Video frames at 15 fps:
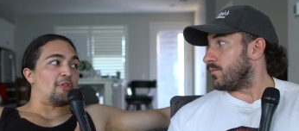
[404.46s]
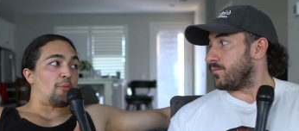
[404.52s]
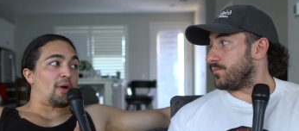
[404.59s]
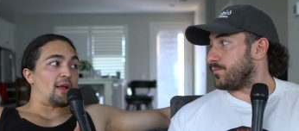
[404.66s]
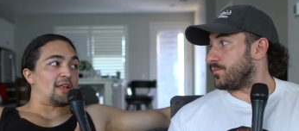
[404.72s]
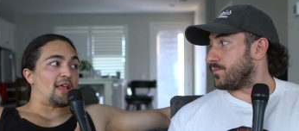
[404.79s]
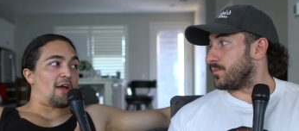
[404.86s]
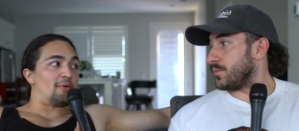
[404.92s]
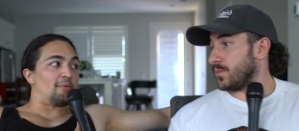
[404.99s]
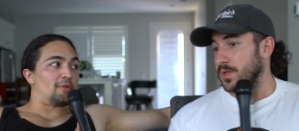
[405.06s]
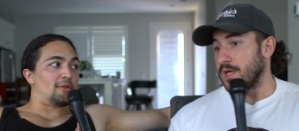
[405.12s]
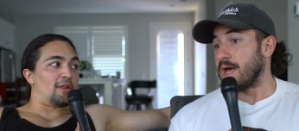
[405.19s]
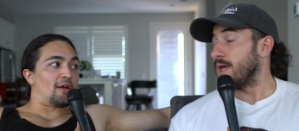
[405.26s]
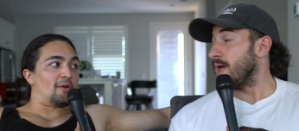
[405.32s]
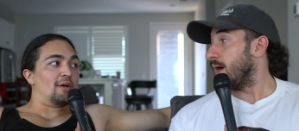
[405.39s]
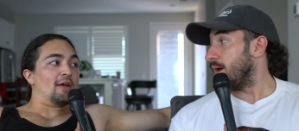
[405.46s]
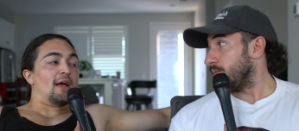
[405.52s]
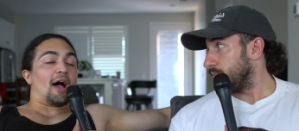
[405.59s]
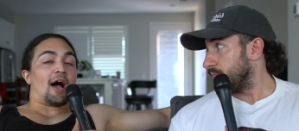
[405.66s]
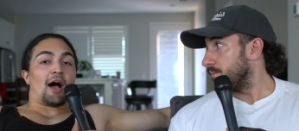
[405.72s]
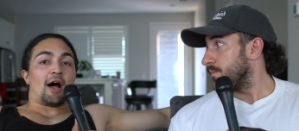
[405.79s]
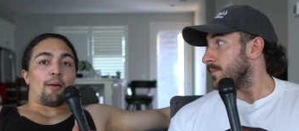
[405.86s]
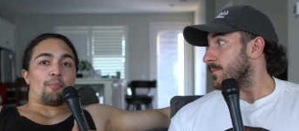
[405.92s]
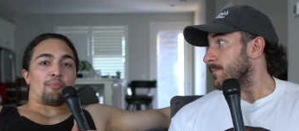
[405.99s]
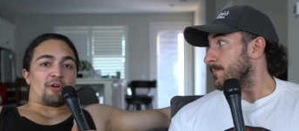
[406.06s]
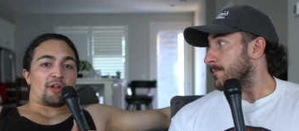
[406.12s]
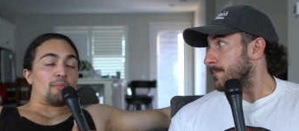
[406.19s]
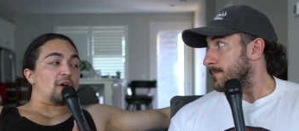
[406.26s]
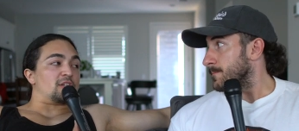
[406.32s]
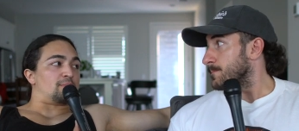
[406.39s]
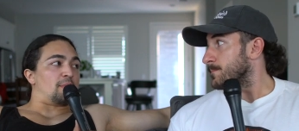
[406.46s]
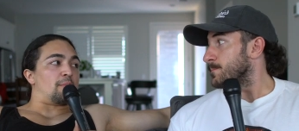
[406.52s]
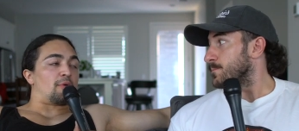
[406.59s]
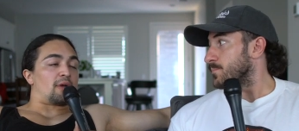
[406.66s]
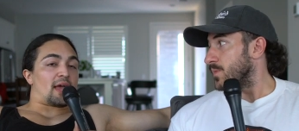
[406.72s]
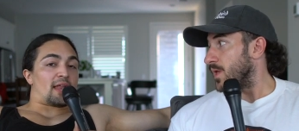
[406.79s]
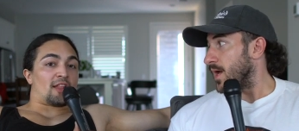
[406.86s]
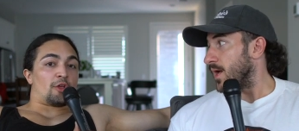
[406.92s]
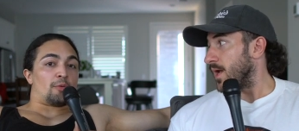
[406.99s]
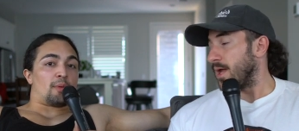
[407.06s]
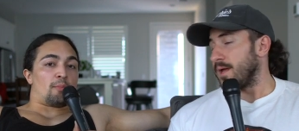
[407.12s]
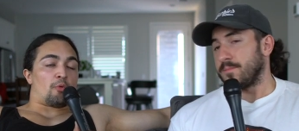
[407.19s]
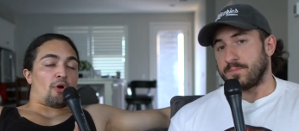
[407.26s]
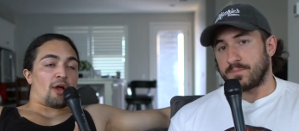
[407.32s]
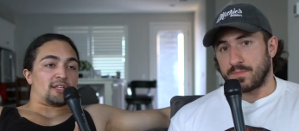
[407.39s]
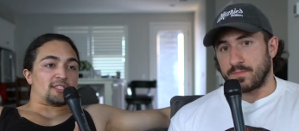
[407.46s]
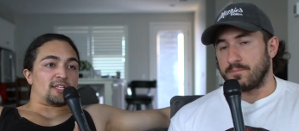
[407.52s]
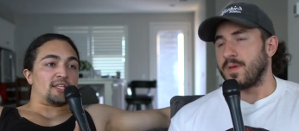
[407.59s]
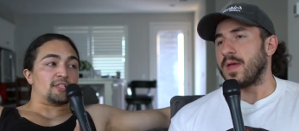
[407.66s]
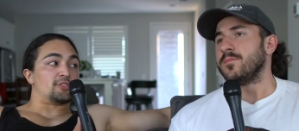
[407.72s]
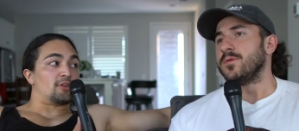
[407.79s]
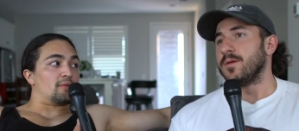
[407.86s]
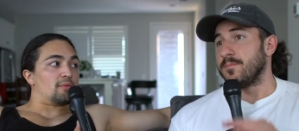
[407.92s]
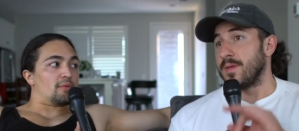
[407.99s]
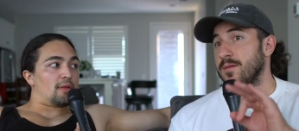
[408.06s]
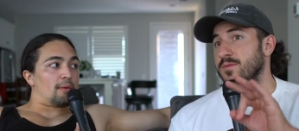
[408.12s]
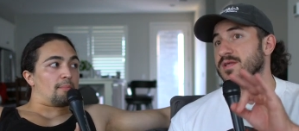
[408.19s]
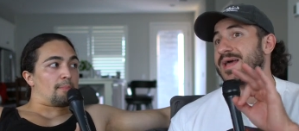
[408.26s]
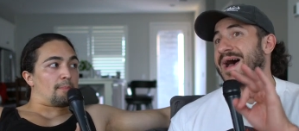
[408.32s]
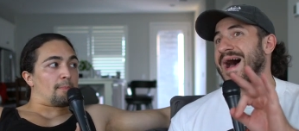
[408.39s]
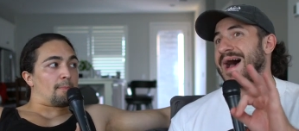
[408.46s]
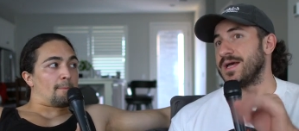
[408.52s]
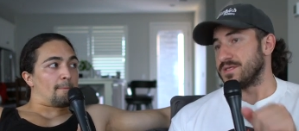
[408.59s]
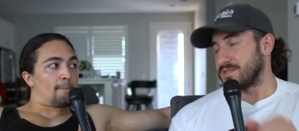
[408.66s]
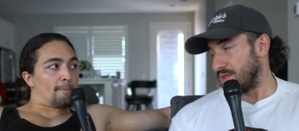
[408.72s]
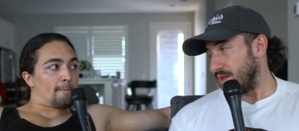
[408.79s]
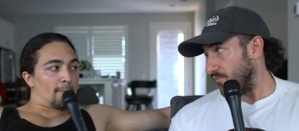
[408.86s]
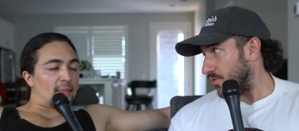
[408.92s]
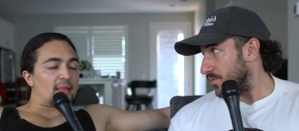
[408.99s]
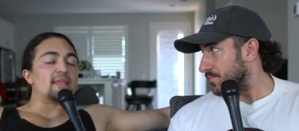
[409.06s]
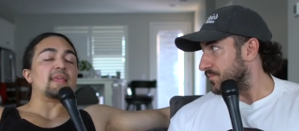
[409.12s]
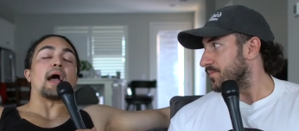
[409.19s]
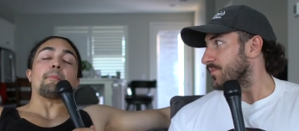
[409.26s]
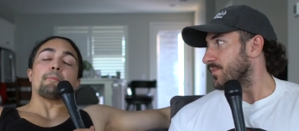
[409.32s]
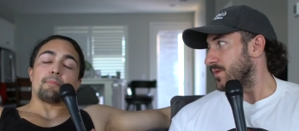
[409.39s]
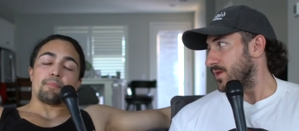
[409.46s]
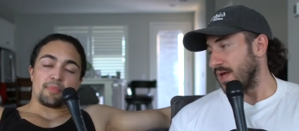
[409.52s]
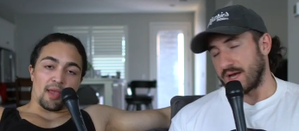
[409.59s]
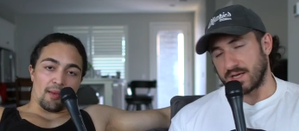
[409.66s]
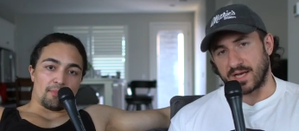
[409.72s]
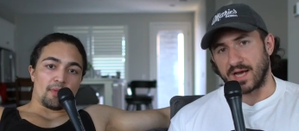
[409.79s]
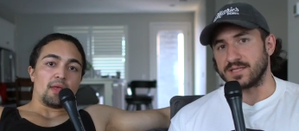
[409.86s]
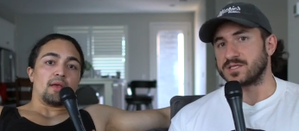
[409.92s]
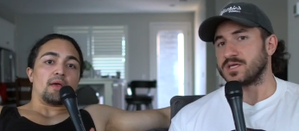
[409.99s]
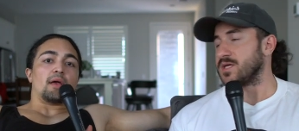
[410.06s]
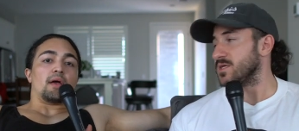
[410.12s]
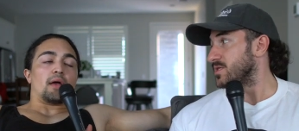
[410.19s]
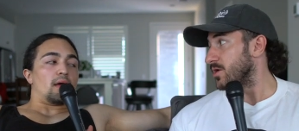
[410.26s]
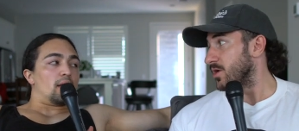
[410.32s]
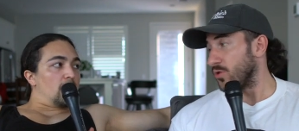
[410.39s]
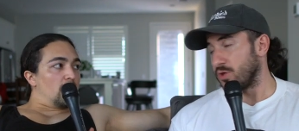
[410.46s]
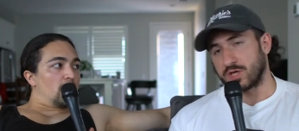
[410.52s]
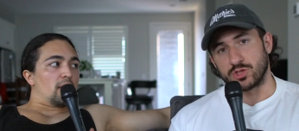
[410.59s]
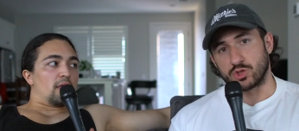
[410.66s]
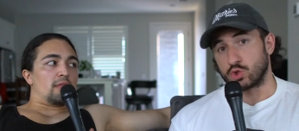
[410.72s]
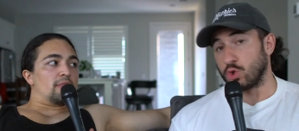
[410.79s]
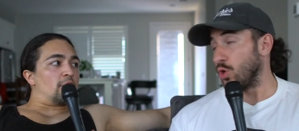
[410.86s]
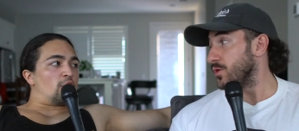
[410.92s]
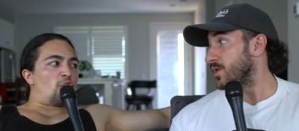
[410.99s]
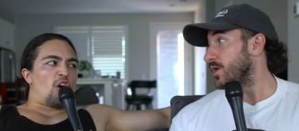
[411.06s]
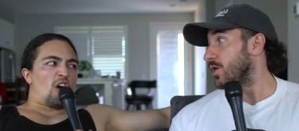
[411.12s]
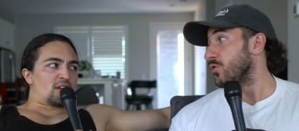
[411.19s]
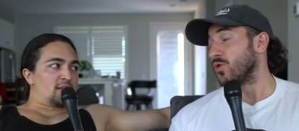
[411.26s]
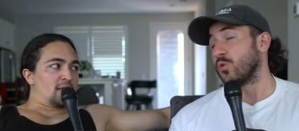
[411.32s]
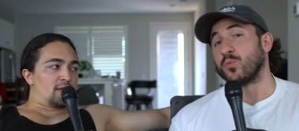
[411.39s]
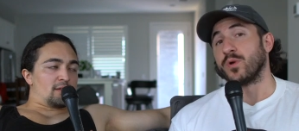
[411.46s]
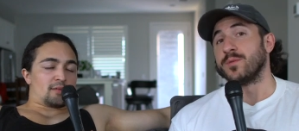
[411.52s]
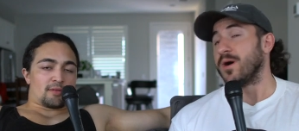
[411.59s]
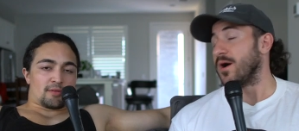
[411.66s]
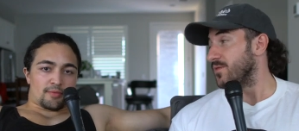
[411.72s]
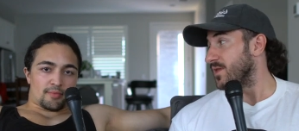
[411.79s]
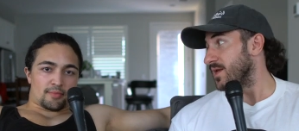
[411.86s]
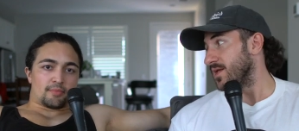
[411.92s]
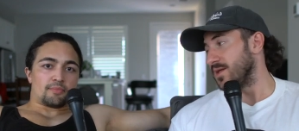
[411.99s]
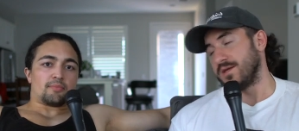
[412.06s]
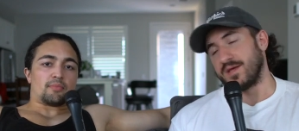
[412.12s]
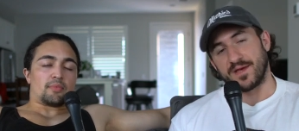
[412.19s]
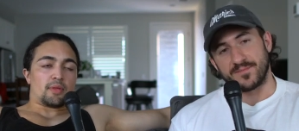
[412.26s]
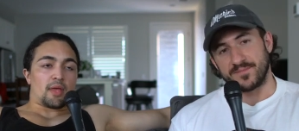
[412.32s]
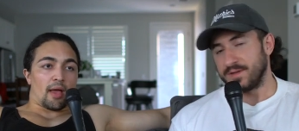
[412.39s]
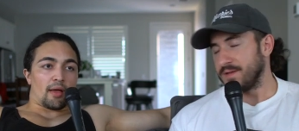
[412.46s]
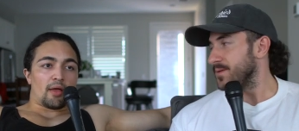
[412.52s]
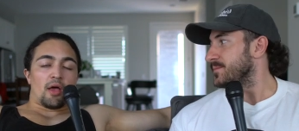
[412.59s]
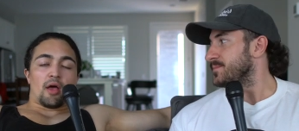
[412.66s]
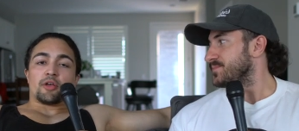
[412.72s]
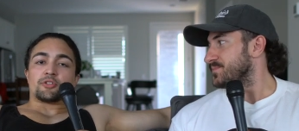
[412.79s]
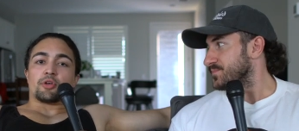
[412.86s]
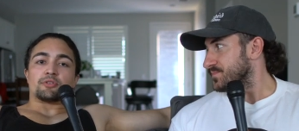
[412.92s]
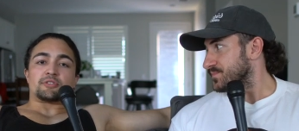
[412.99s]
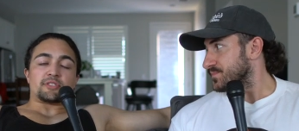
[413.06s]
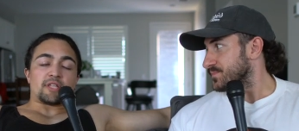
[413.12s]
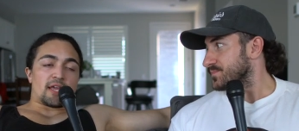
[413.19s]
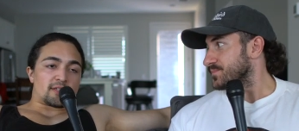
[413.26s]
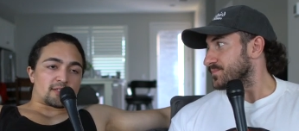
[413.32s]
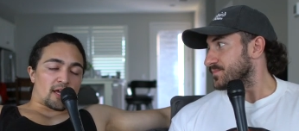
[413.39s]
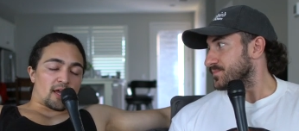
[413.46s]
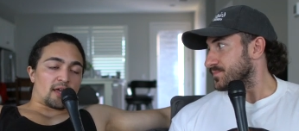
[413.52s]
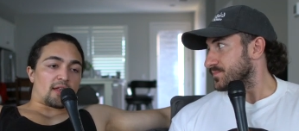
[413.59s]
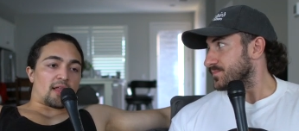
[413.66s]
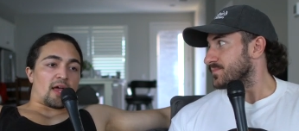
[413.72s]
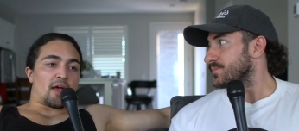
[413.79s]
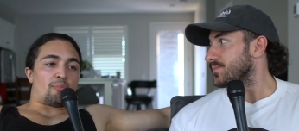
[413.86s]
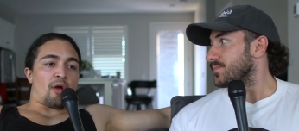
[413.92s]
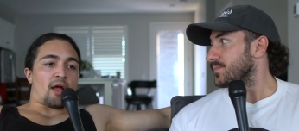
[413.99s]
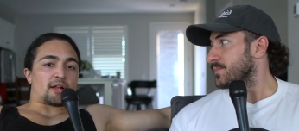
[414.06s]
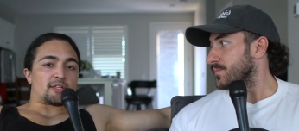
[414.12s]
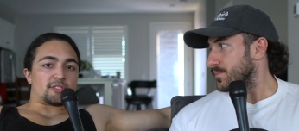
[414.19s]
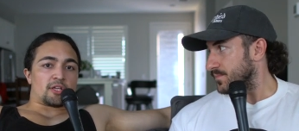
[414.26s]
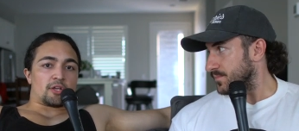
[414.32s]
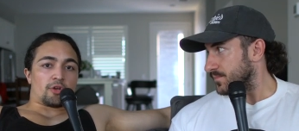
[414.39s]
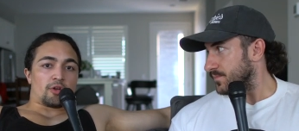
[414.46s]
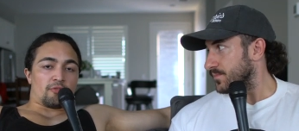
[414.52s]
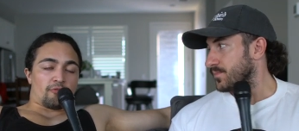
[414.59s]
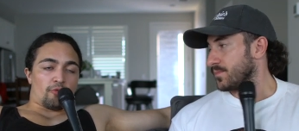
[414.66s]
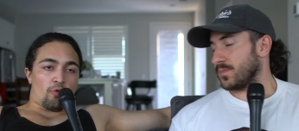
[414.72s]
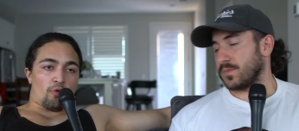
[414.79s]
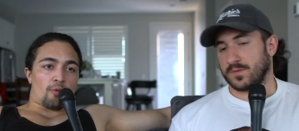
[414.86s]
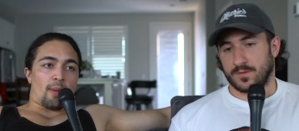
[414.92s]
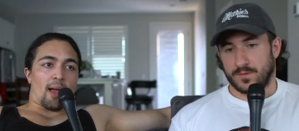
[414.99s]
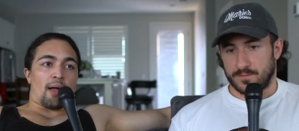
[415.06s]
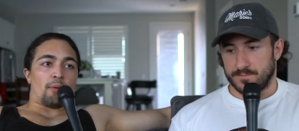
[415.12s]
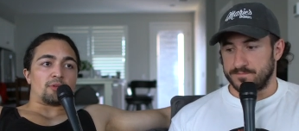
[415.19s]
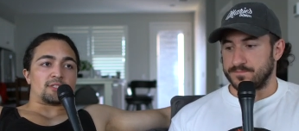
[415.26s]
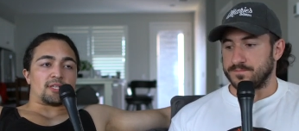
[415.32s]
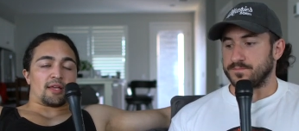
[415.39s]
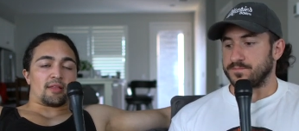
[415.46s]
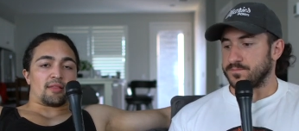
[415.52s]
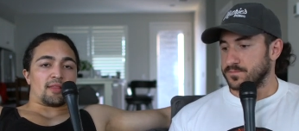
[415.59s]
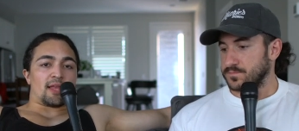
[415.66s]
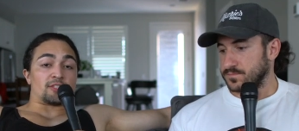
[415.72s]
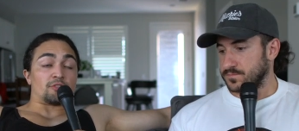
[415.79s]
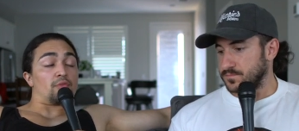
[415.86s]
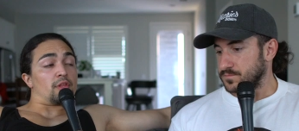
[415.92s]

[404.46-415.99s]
Speaker 1: on the way down. Yeah, you know? yeah. Uh, pretty much, people get yeah. a little bit more hesitant. Maybe, so maybe at the highest level. Yeah, yeah, yeah. guys,
Speaker 2: because they know the control, they know the in. rebound they need. Yeah, yeah.
Speaker 1: So staying tight, uh, practicing good form, I would say that's a